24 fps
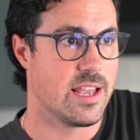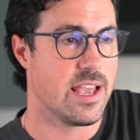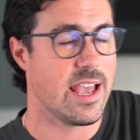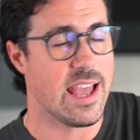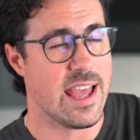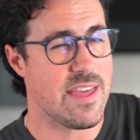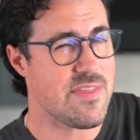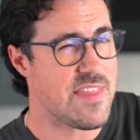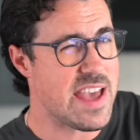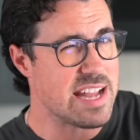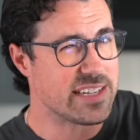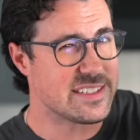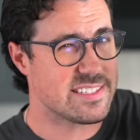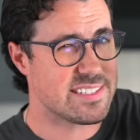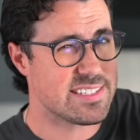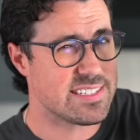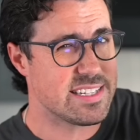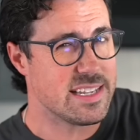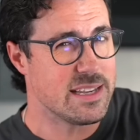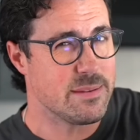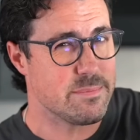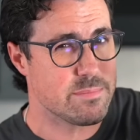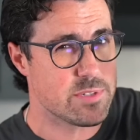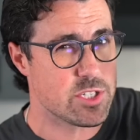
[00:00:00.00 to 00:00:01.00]
And that
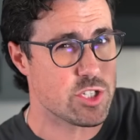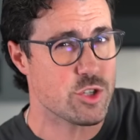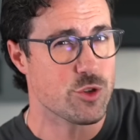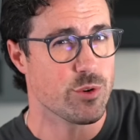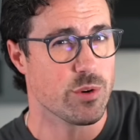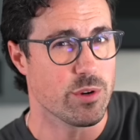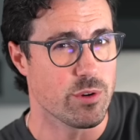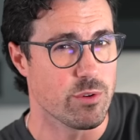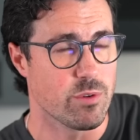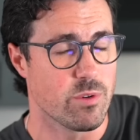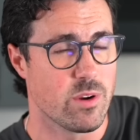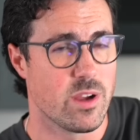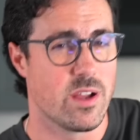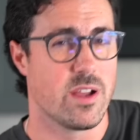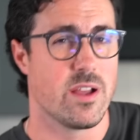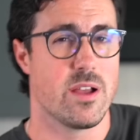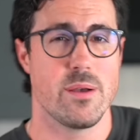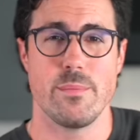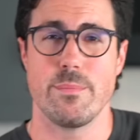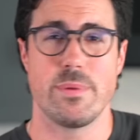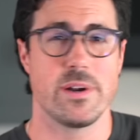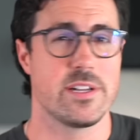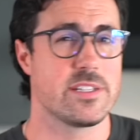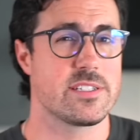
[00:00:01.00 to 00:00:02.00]
seems true
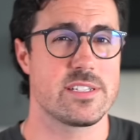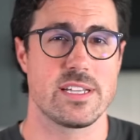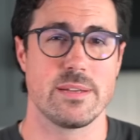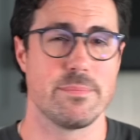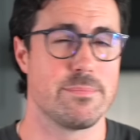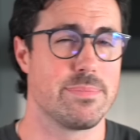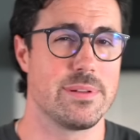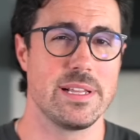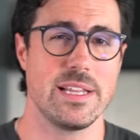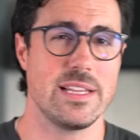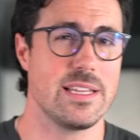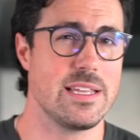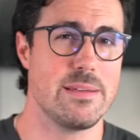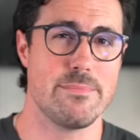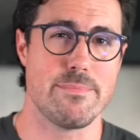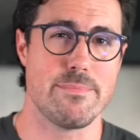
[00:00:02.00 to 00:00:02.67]
but it's completely